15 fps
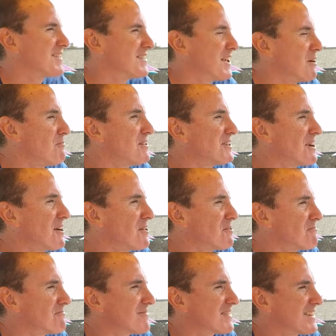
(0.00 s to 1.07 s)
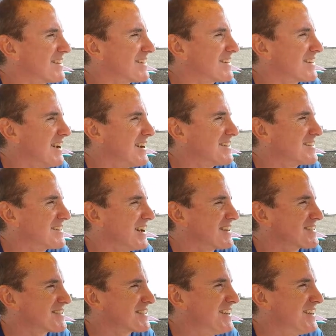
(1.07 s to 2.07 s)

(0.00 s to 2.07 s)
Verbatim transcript: There we go. That, that is. That's.